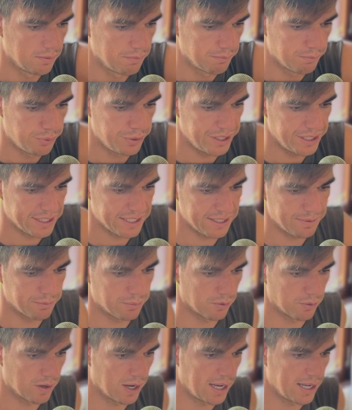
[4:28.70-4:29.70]
Pretty
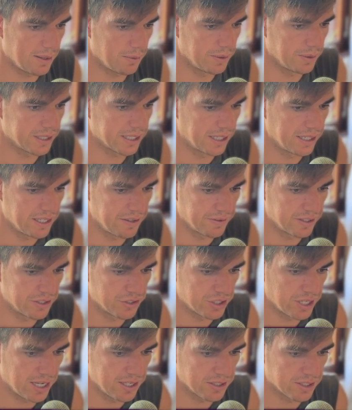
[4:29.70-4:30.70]
simple, right? We can even
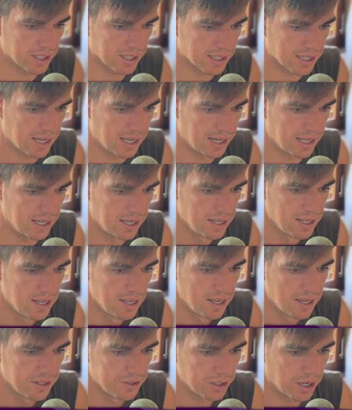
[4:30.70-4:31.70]
change the color.
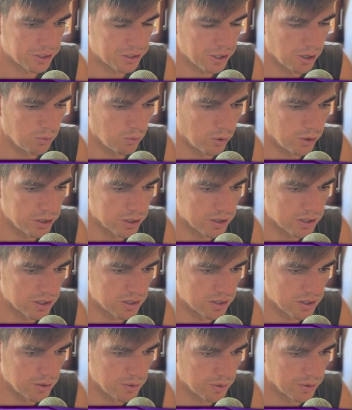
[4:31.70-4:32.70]
I don't want you to
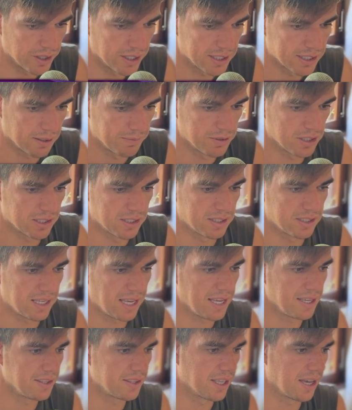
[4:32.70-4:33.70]
do this. I'm just
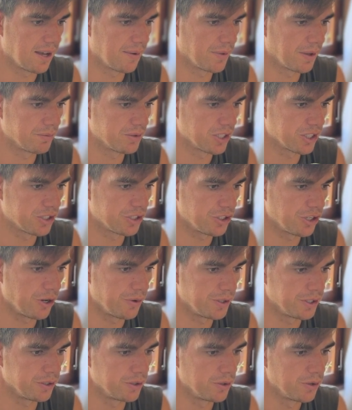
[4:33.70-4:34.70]
saying that. I'm just
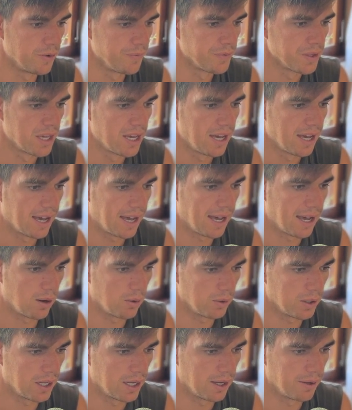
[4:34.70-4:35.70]
showing you
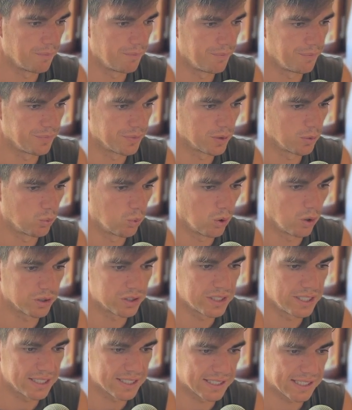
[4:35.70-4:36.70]
how what
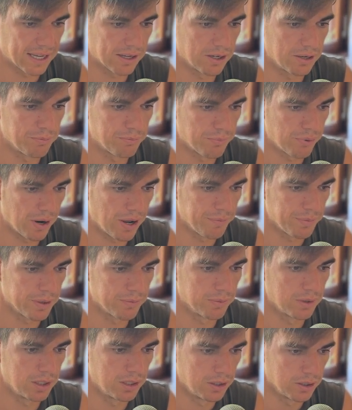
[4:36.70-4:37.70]
discount and premium
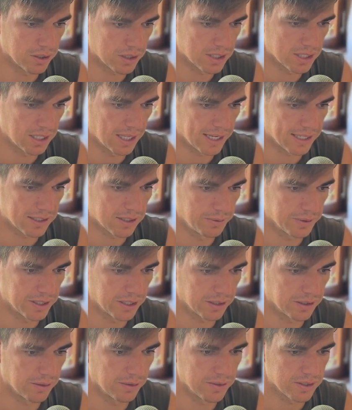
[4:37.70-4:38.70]
looks like. So we can
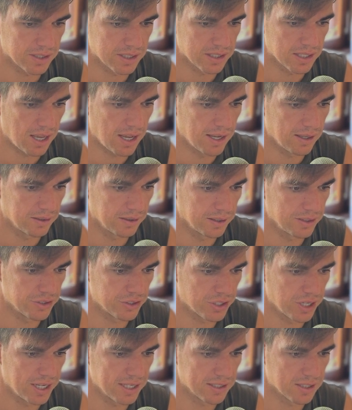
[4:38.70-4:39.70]
go on style and
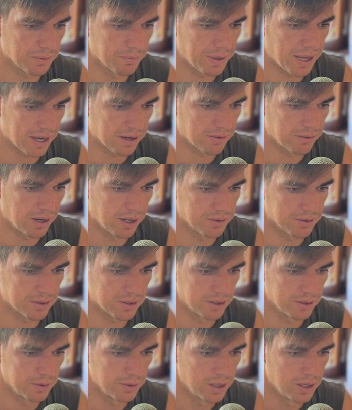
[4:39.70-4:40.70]
change the background
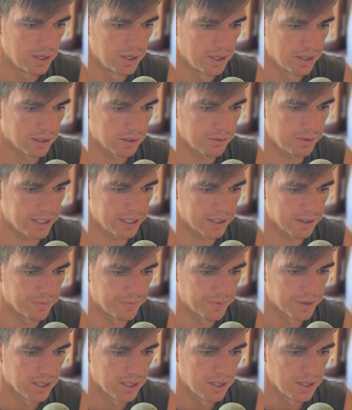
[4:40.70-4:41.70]
to green.
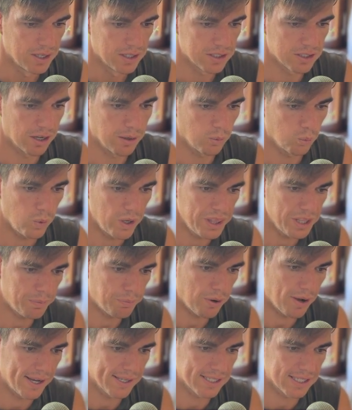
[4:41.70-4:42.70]
So when the
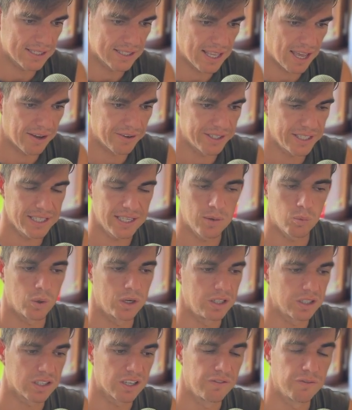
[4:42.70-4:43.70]
price is down here, we're
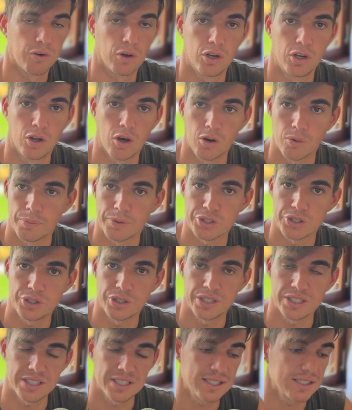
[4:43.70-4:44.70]
looking for long
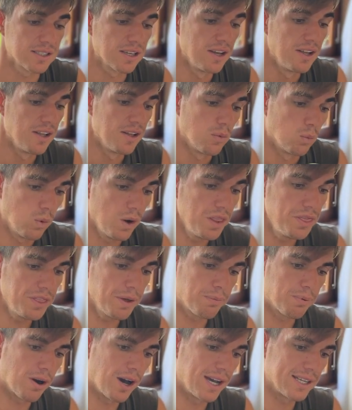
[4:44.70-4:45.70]
opportunities. When the
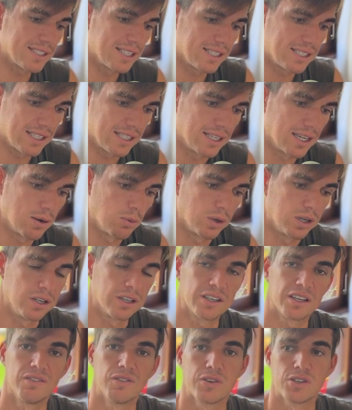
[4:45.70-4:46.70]
price is here, we're
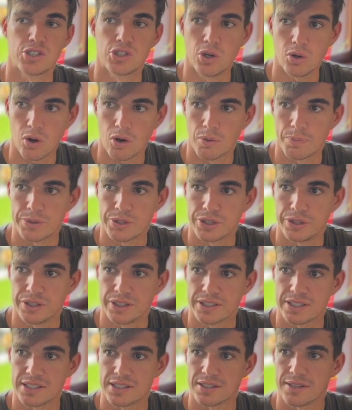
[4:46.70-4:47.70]
looking for short
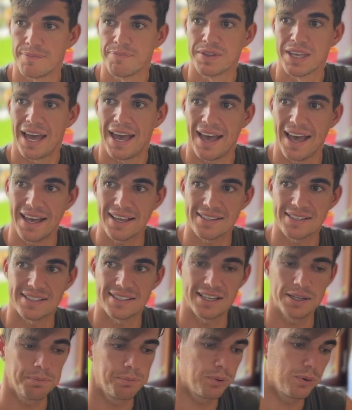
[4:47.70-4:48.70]
opportunities. As
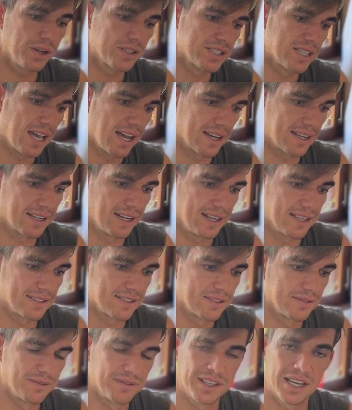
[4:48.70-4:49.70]
simple as that, guys.
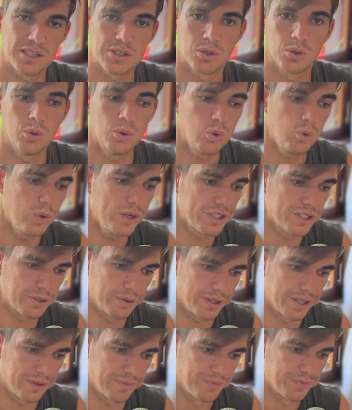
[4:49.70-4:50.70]
That's all we're
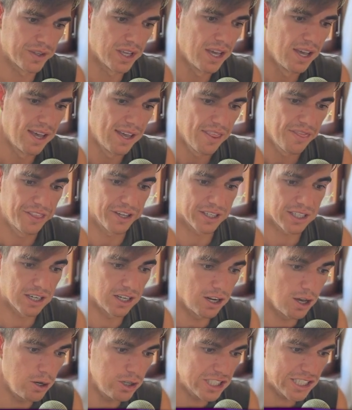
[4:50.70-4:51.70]
doing. The
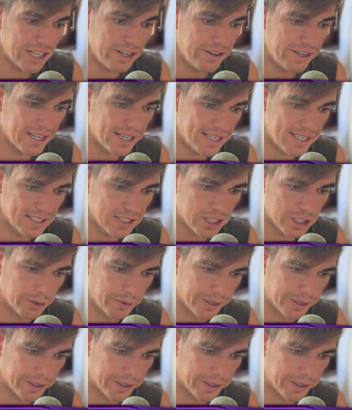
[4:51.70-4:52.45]
closer it is to